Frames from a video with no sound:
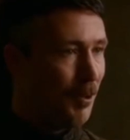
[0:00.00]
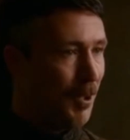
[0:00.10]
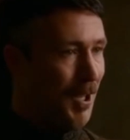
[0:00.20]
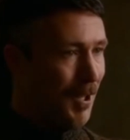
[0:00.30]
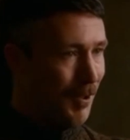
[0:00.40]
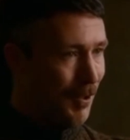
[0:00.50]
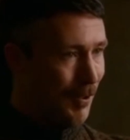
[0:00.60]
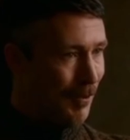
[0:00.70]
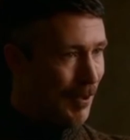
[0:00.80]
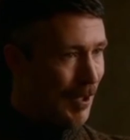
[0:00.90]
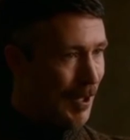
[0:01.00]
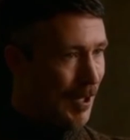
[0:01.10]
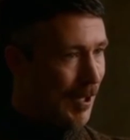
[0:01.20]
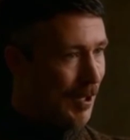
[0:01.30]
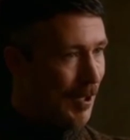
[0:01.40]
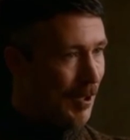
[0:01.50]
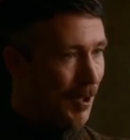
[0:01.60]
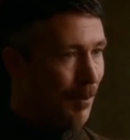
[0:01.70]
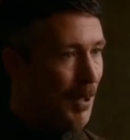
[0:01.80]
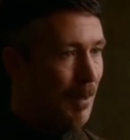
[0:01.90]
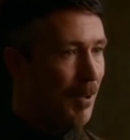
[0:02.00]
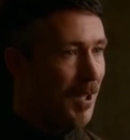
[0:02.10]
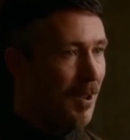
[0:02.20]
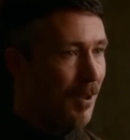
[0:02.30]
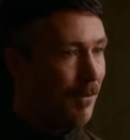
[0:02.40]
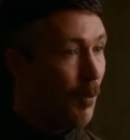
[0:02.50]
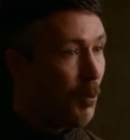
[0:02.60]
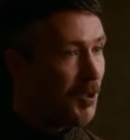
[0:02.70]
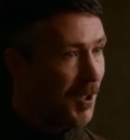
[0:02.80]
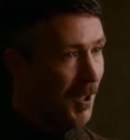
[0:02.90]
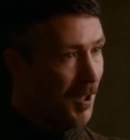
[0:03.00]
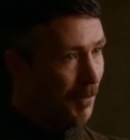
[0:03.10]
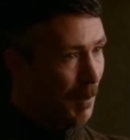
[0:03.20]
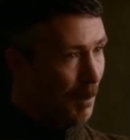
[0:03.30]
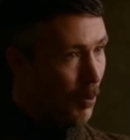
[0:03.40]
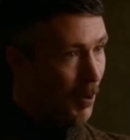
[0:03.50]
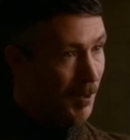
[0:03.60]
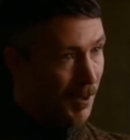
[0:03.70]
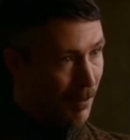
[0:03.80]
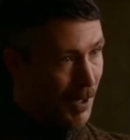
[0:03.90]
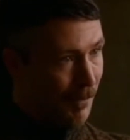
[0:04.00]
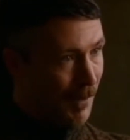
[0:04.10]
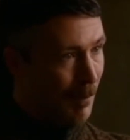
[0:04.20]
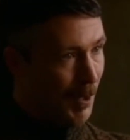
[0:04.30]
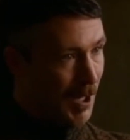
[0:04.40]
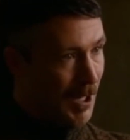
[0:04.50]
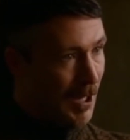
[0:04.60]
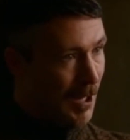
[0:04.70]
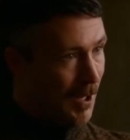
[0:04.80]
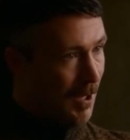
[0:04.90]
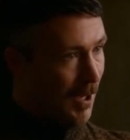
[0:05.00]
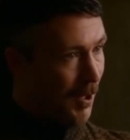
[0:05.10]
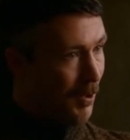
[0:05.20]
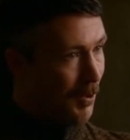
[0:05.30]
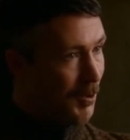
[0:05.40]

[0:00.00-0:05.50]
toys with him a bit, considers killing him, but then decides to let him advise her, because at this